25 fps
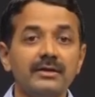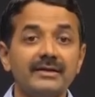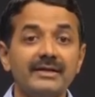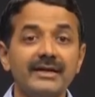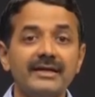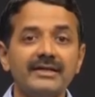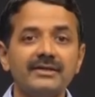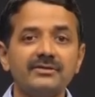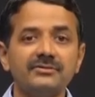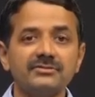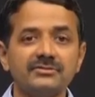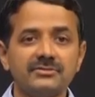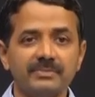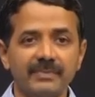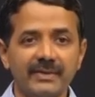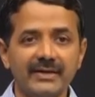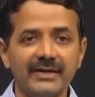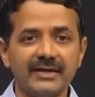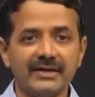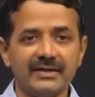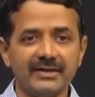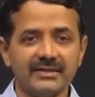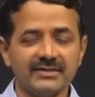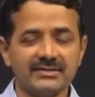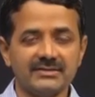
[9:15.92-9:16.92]
reduced
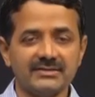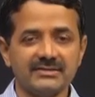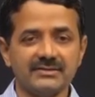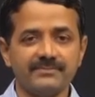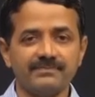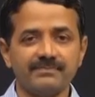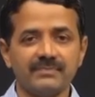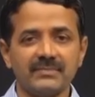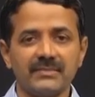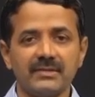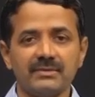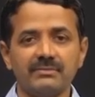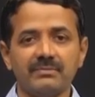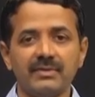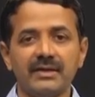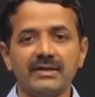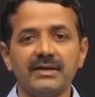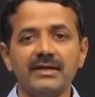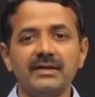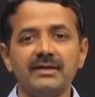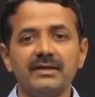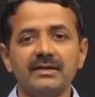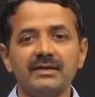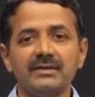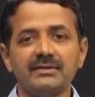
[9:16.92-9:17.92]
penetrance.
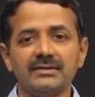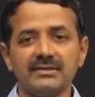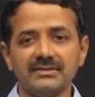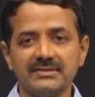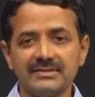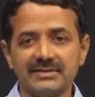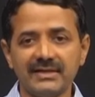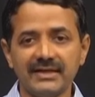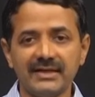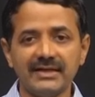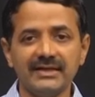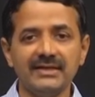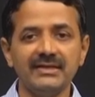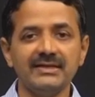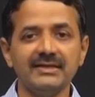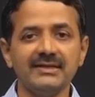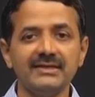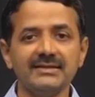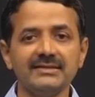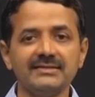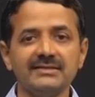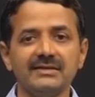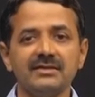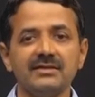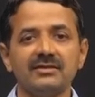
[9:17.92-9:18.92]
Penet this lady
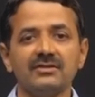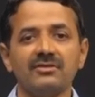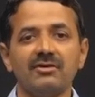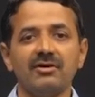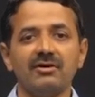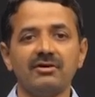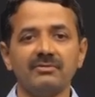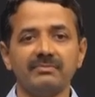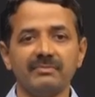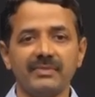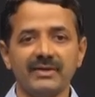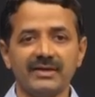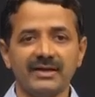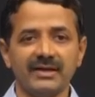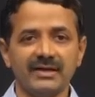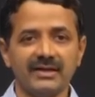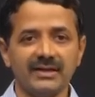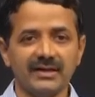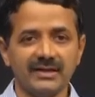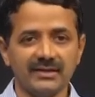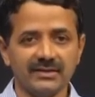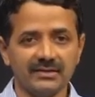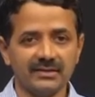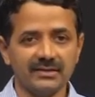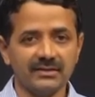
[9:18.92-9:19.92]
is
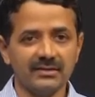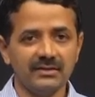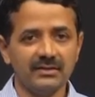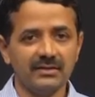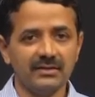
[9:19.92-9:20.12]
non-penetrant.